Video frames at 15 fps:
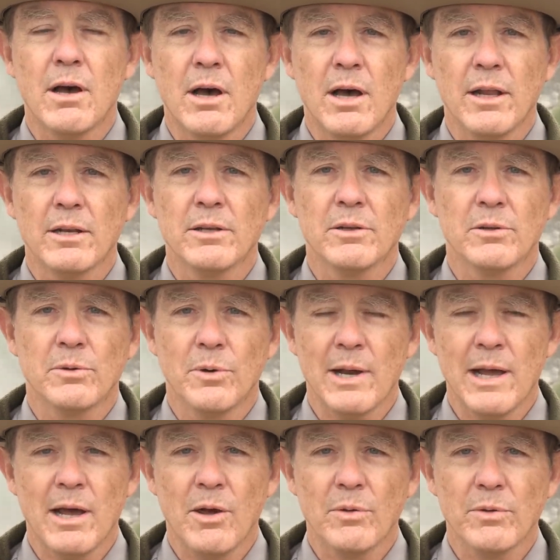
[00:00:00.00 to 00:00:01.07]
hot
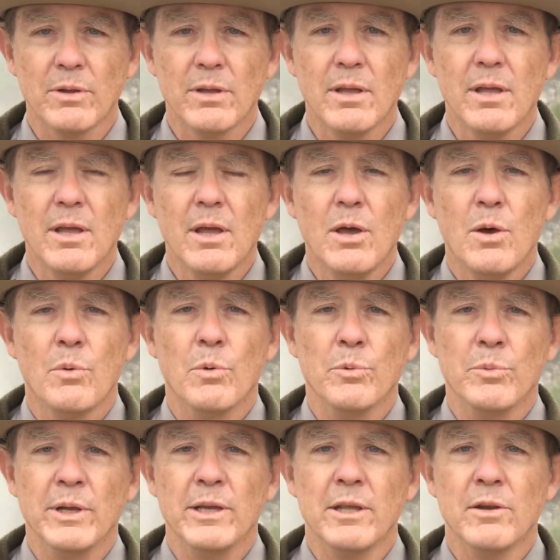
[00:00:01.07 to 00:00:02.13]
ground.
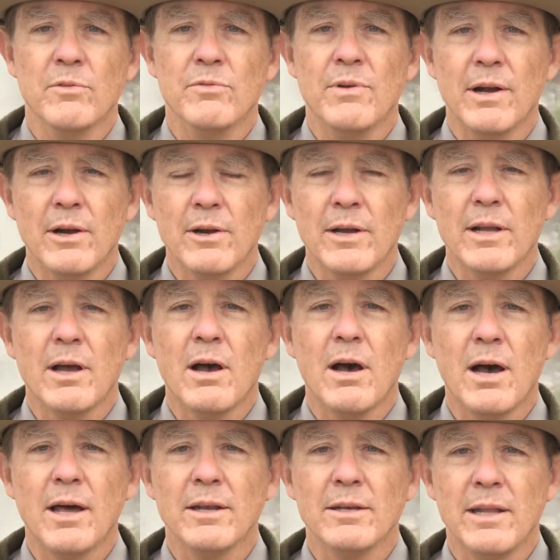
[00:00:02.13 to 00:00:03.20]
When we get a very
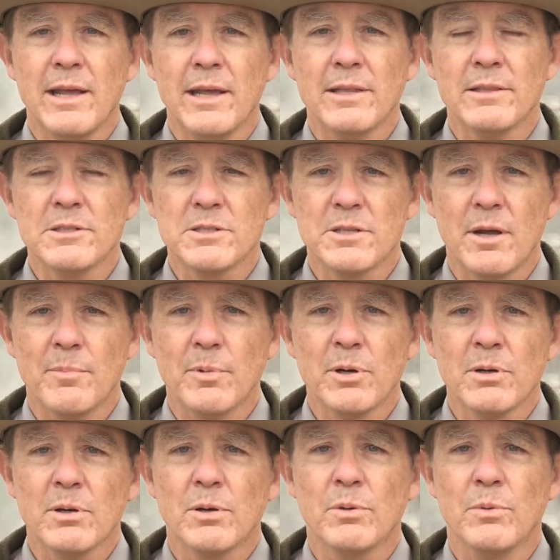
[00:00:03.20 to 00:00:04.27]
hot day in the
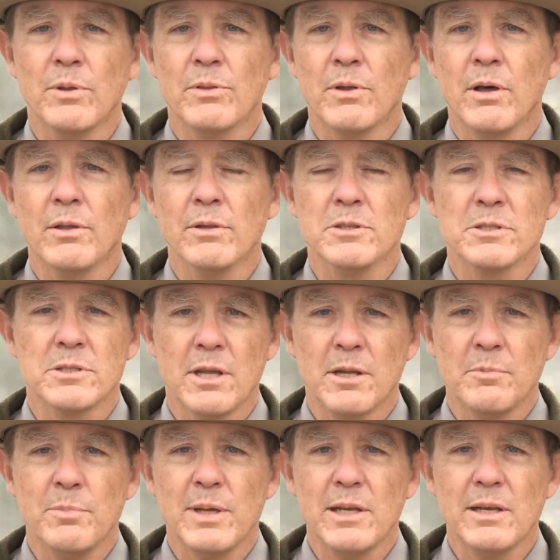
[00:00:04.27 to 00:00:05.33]
summer with all the
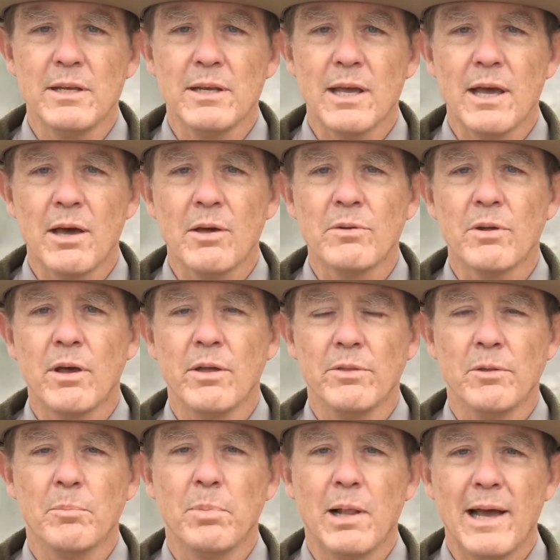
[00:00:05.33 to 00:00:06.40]
sun beating down
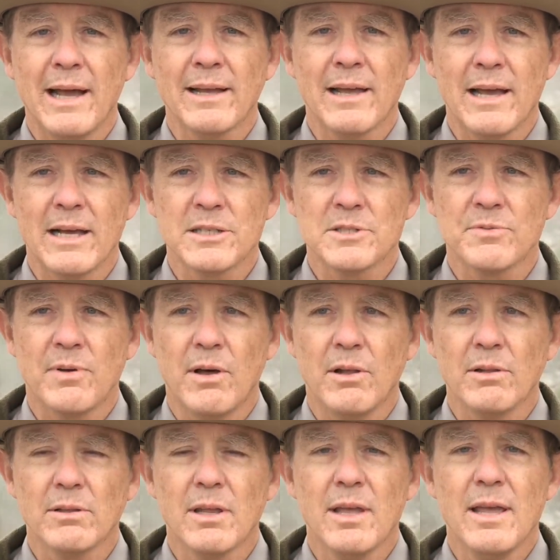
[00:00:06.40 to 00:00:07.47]
on the black
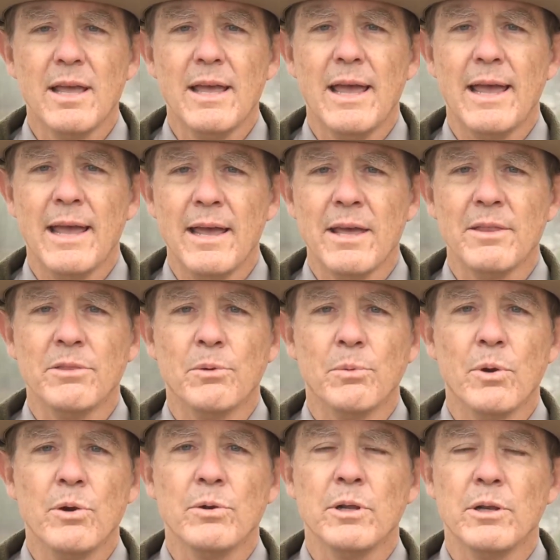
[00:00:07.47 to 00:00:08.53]
asphalt, and the
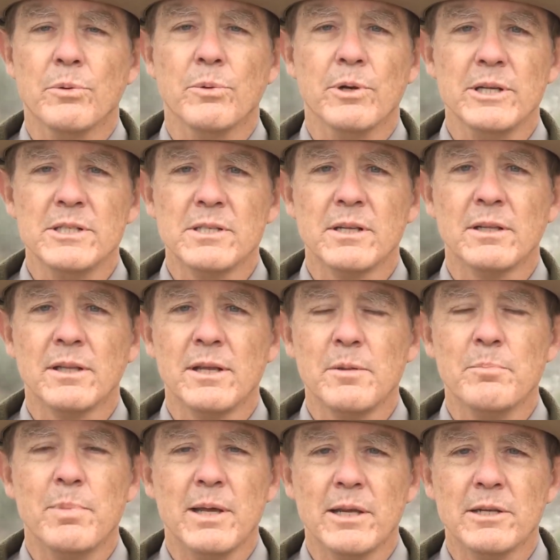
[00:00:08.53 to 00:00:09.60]
road had recently
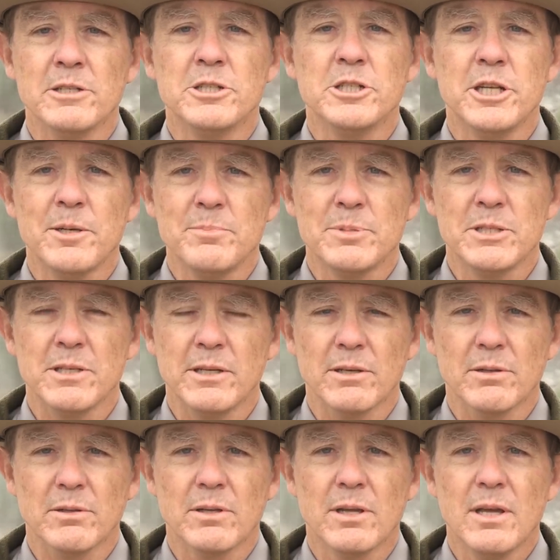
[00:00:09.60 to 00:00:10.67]
been chip
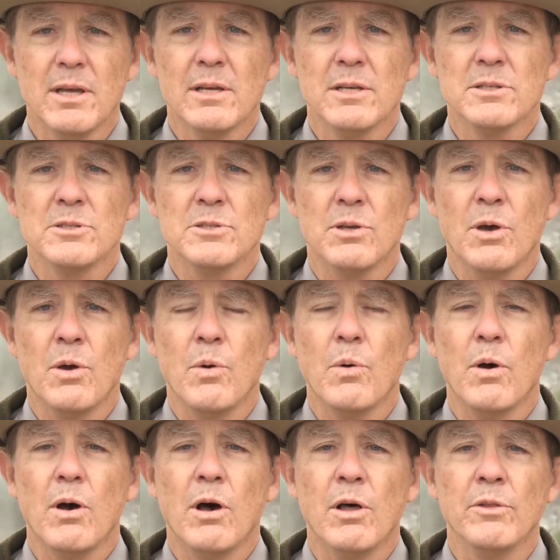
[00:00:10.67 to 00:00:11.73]
sealed,
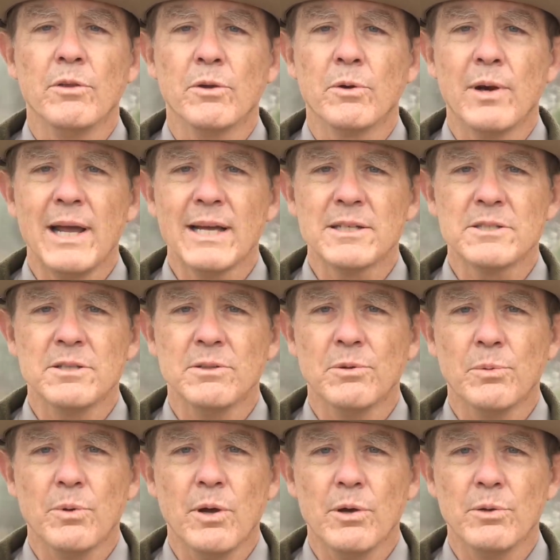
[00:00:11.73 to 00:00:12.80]
so all the cracks in
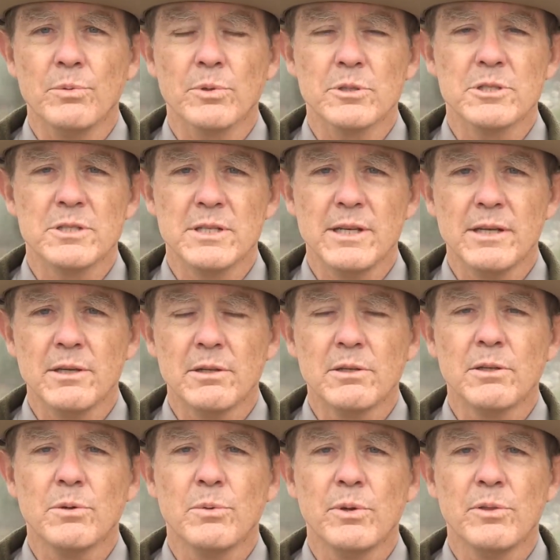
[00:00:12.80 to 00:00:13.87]
the road were
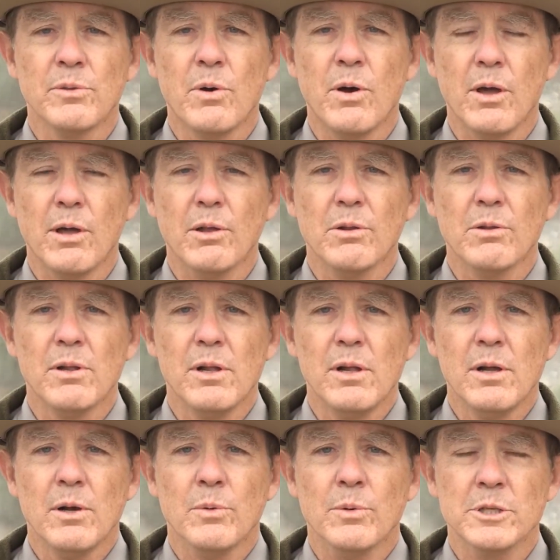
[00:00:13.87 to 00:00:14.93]
sealed with oil,
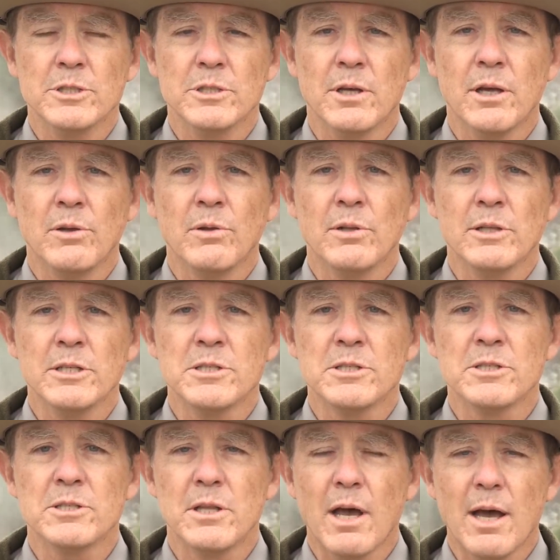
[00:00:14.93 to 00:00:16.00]
which not only
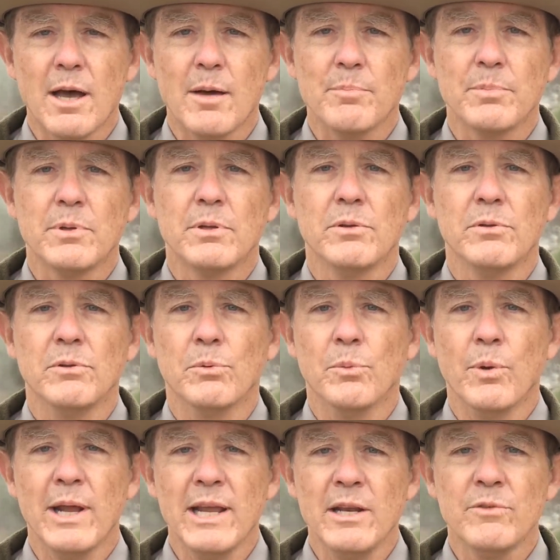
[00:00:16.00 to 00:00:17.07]
stopped the
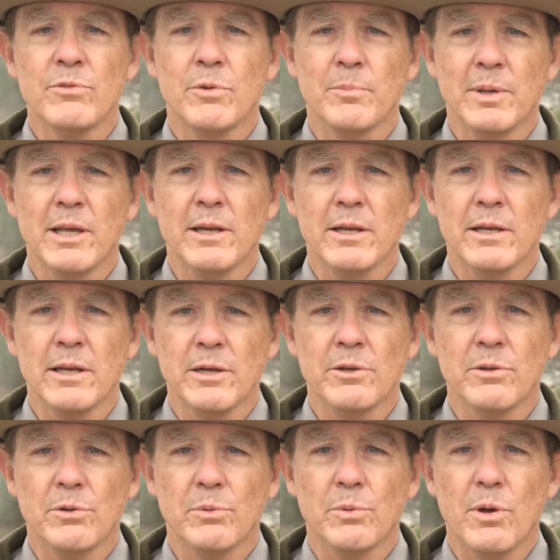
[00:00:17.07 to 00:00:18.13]
rain from getting
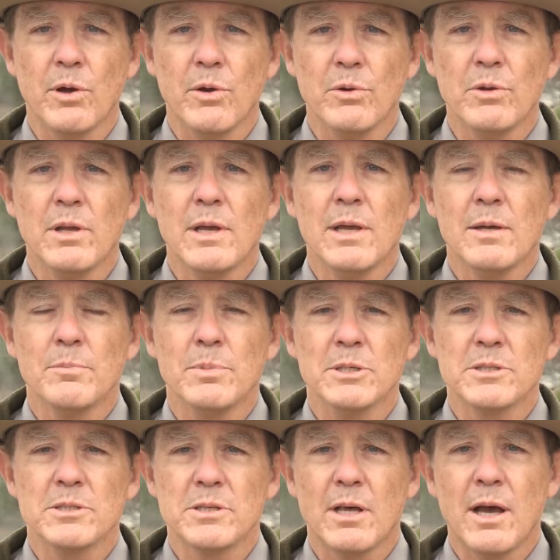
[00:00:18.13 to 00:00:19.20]
into the road,
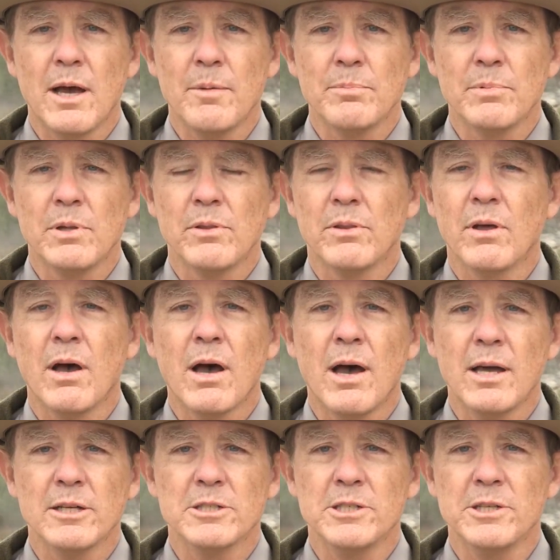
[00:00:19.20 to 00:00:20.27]
but stopped the
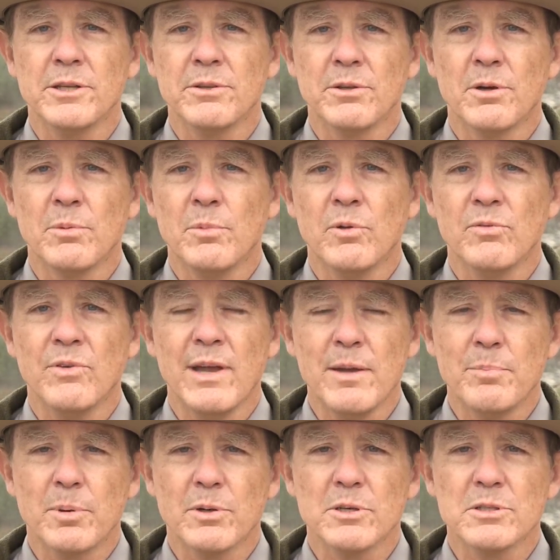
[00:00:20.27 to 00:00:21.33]
hot geothermal
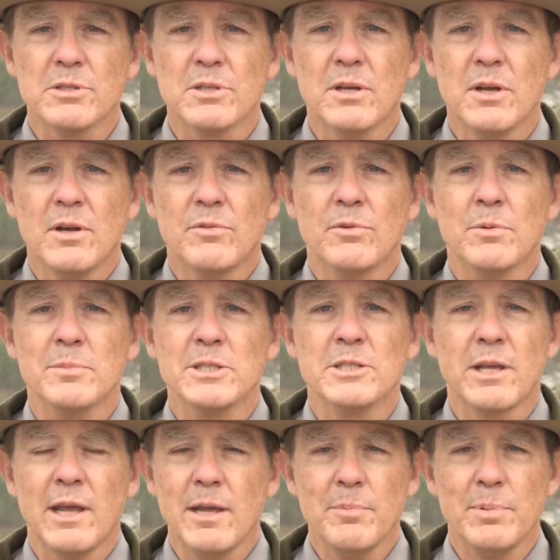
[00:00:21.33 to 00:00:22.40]
vapors from
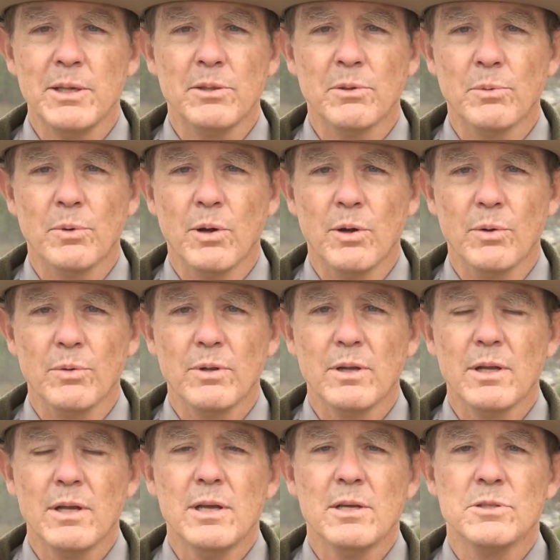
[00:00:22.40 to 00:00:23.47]
escaping the road.
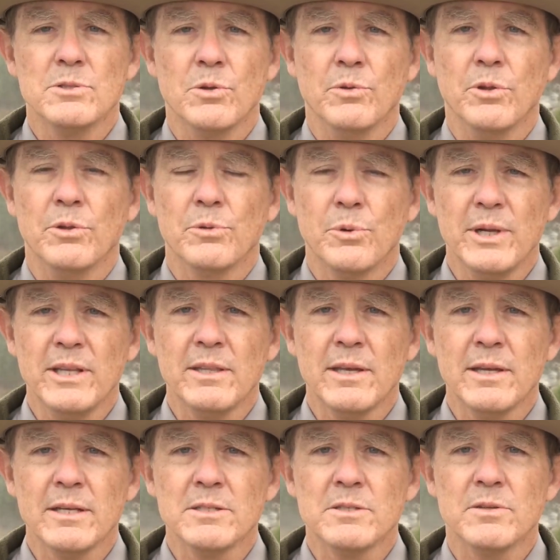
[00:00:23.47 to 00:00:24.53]
So the three
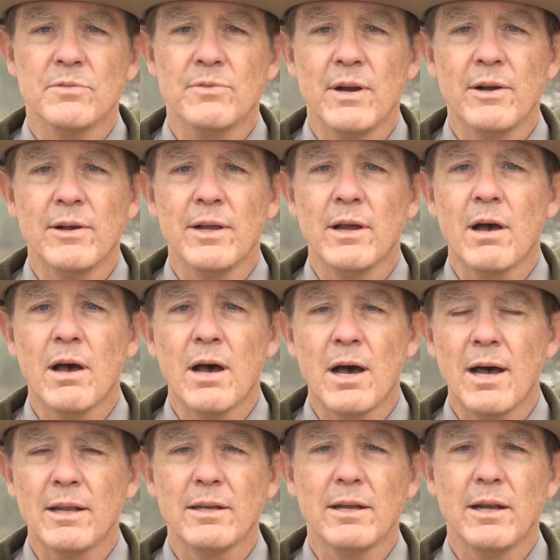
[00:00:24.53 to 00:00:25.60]
things of very
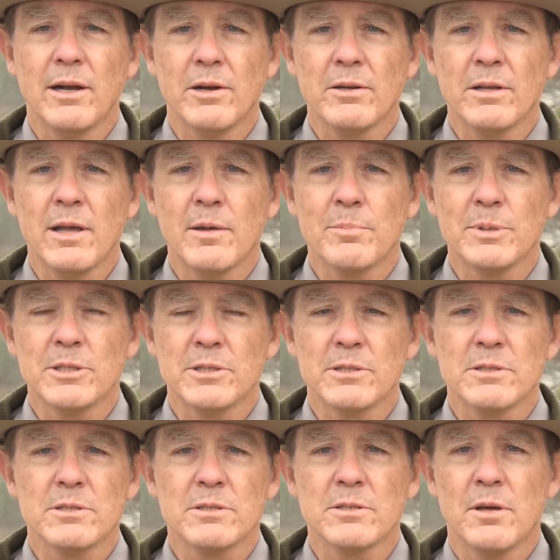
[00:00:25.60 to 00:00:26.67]
hot air
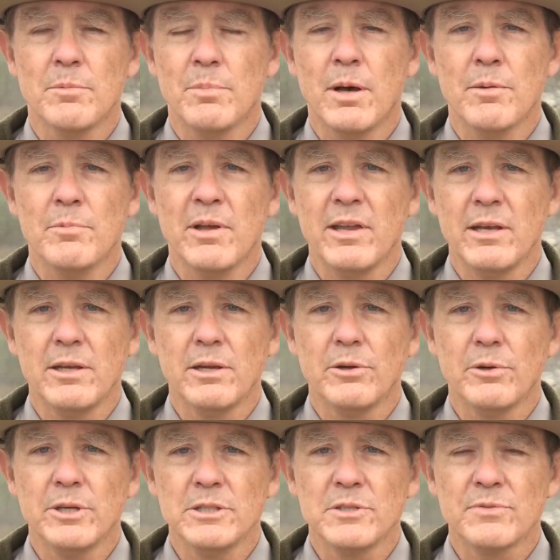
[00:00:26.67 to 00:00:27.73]
temperatures above 80
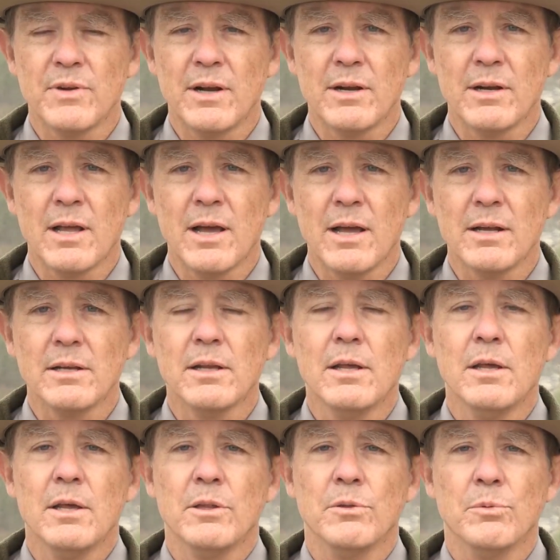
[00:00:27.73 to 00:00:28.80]
degrees Fahrenheit,
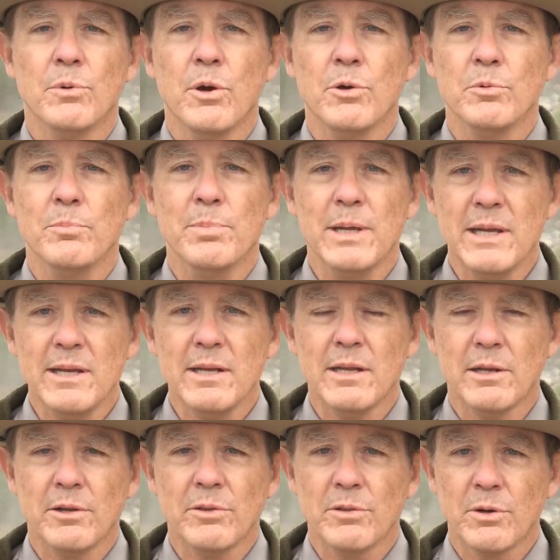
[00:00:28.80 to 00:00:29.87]
the road being
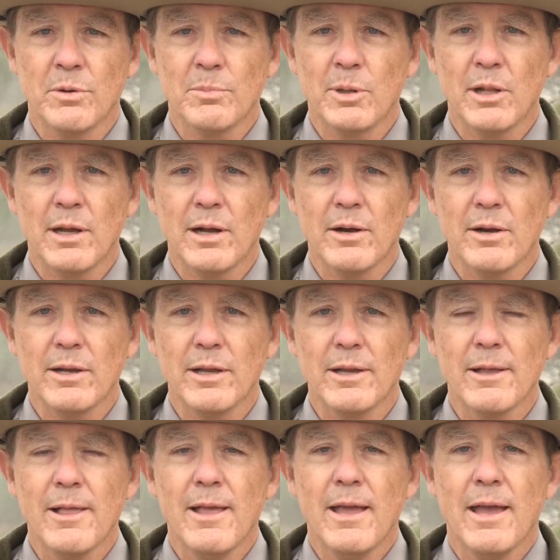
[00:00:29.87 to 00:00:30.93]
in a thermal
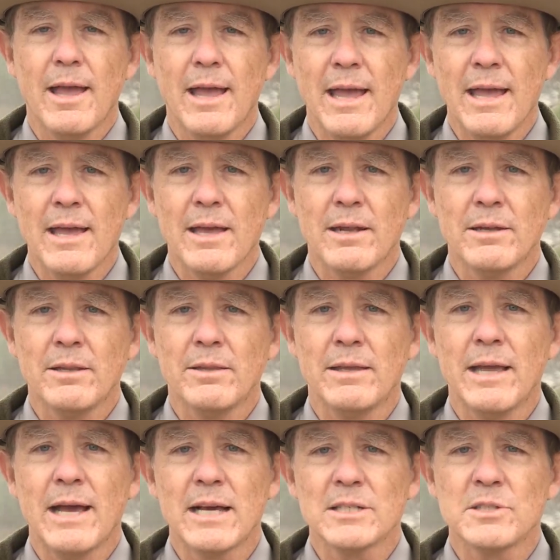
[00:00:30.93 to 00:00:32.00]
area, and
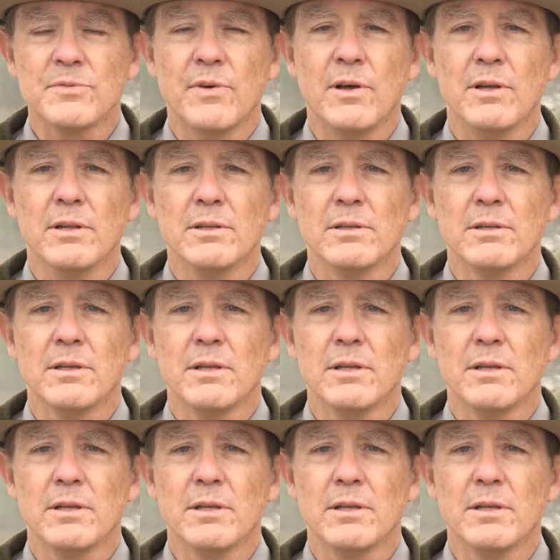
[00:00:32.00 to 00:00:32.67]
the asphalt